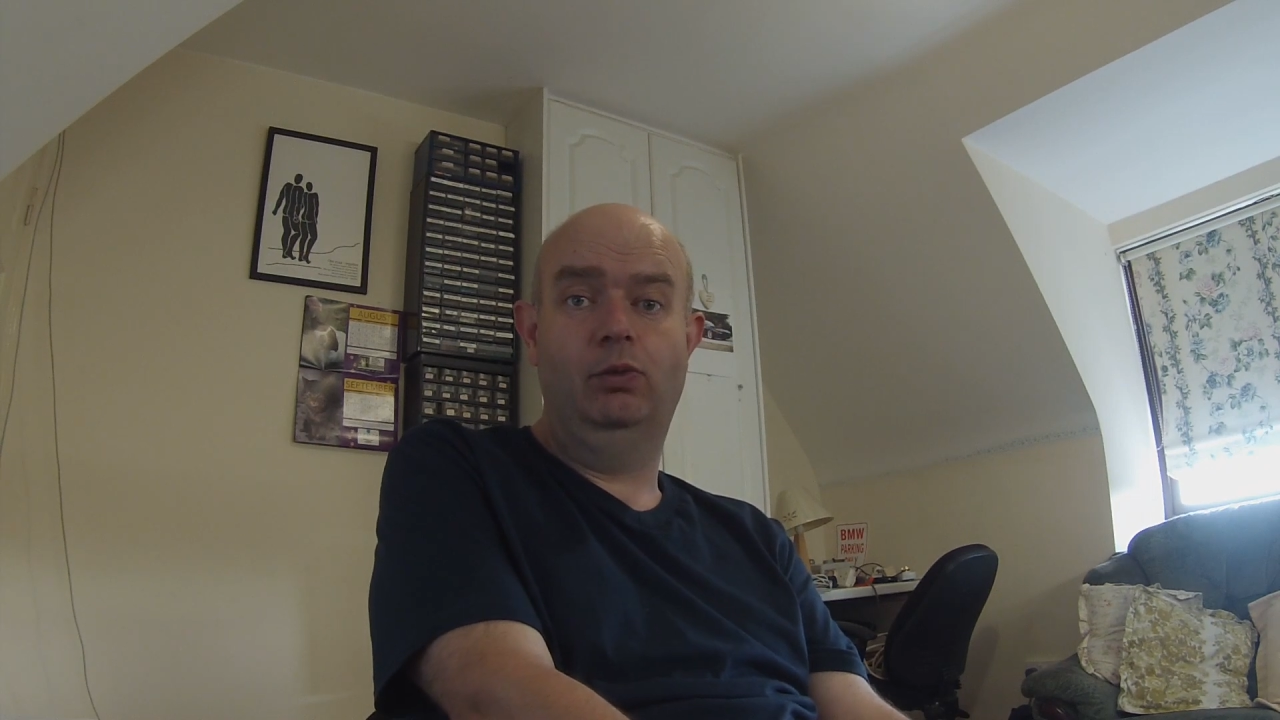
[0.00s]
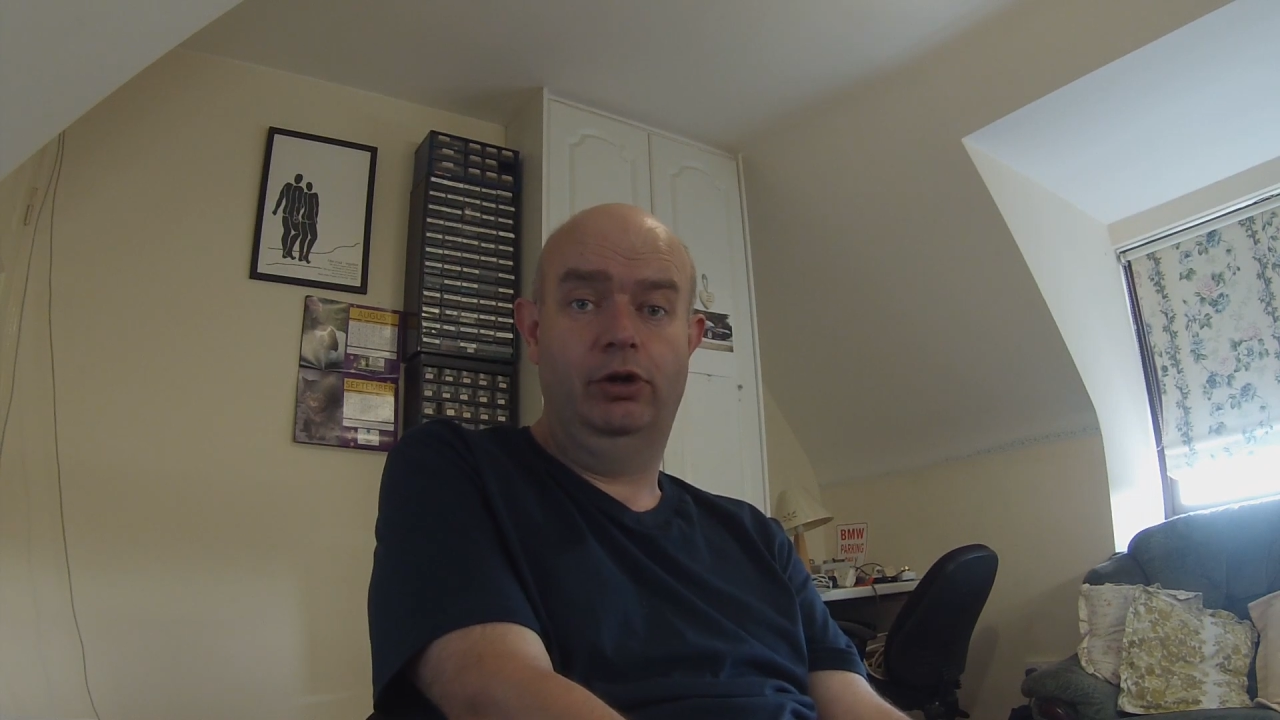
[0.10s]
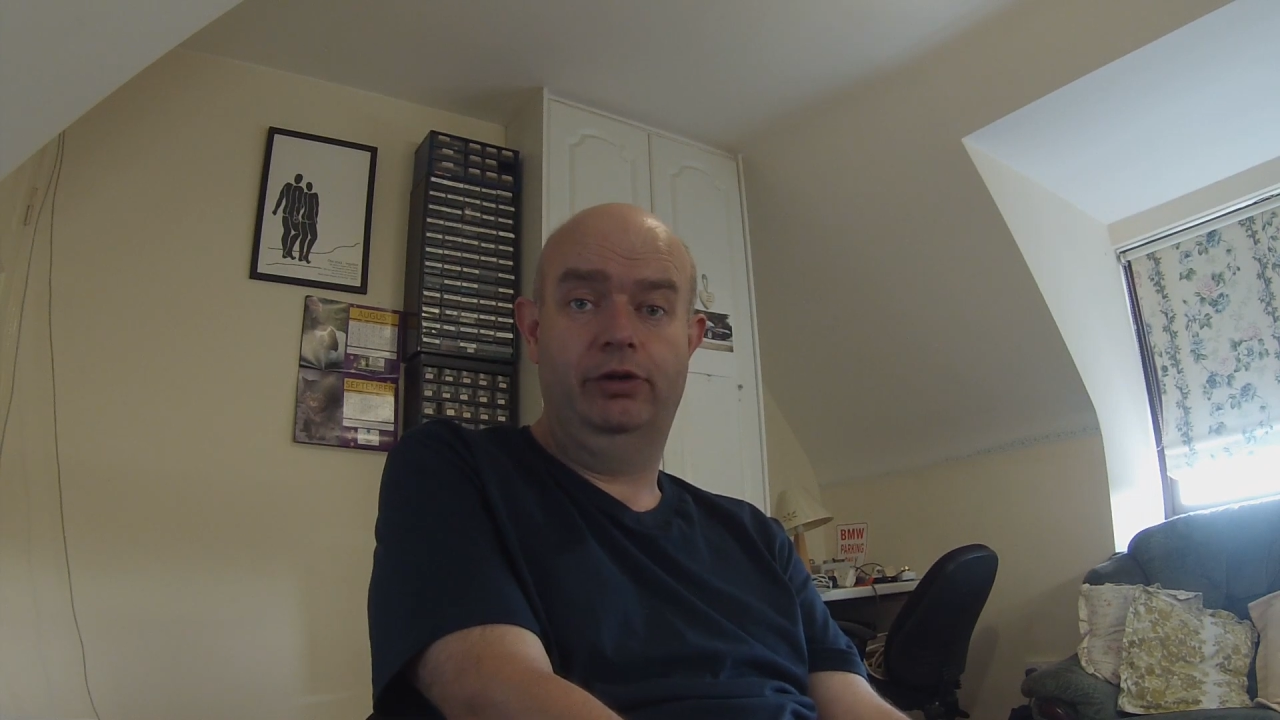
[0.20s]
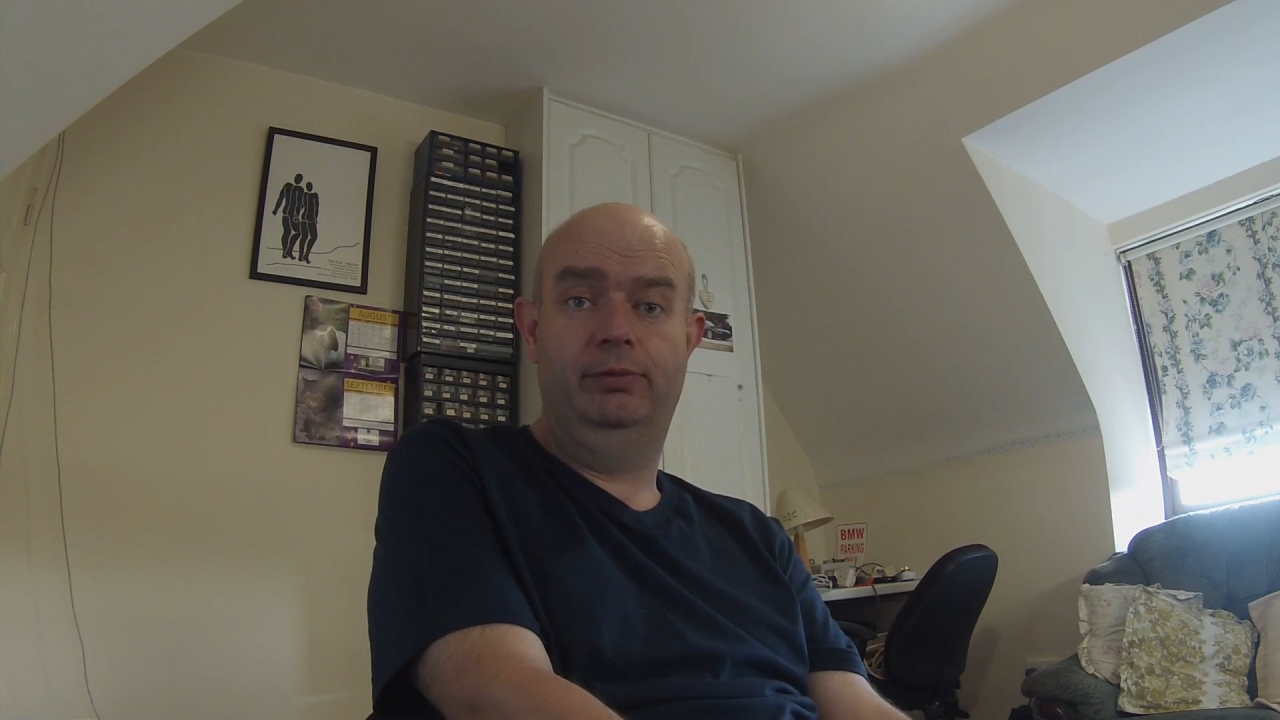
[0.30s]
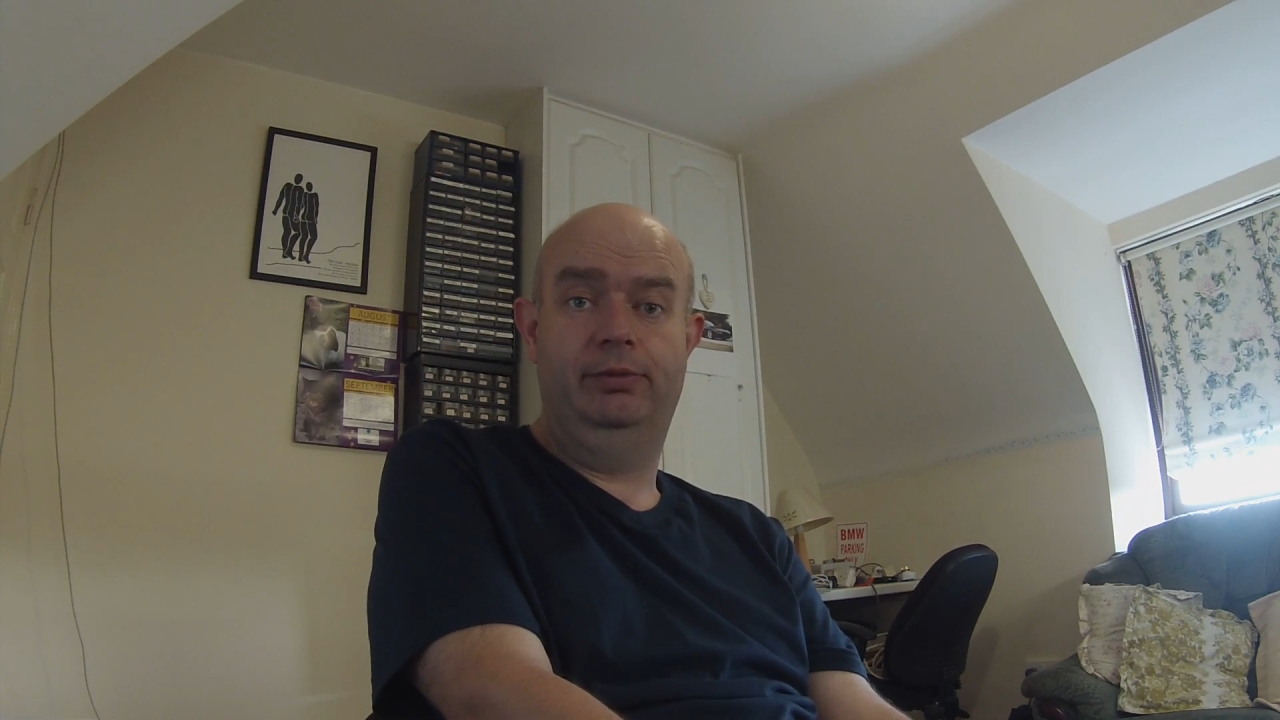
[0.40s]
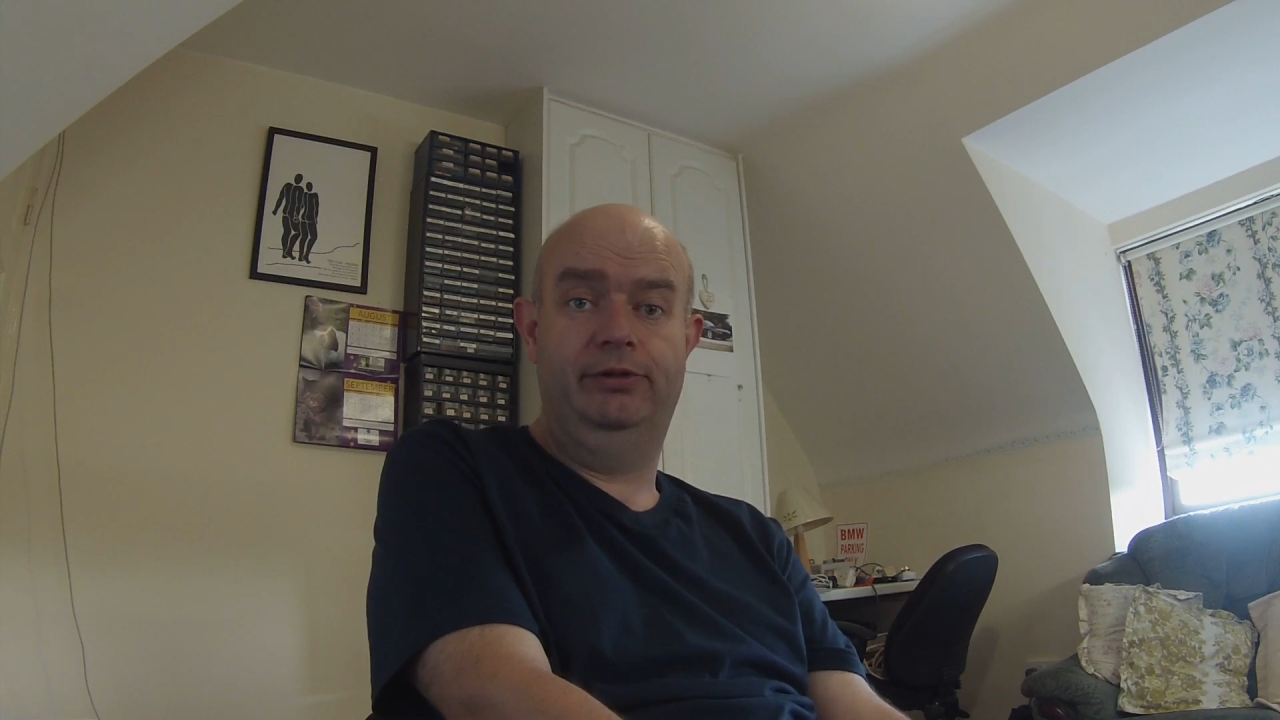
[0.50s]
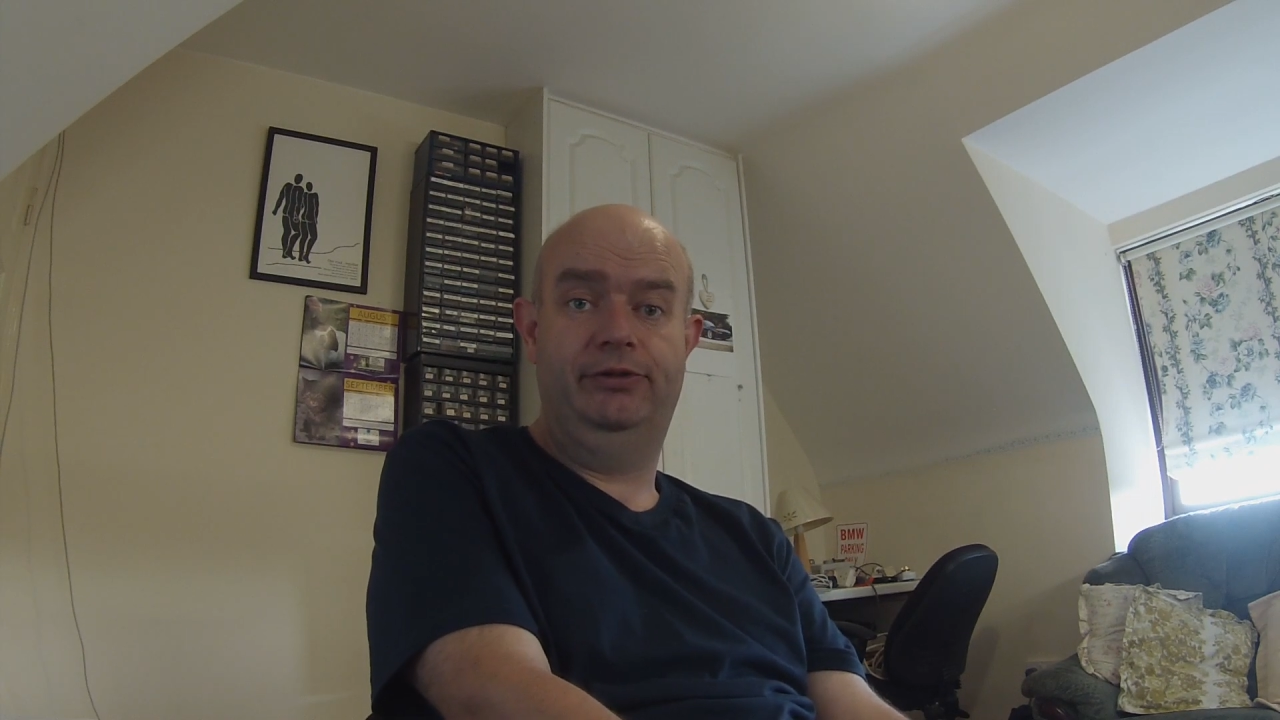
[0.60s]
workable.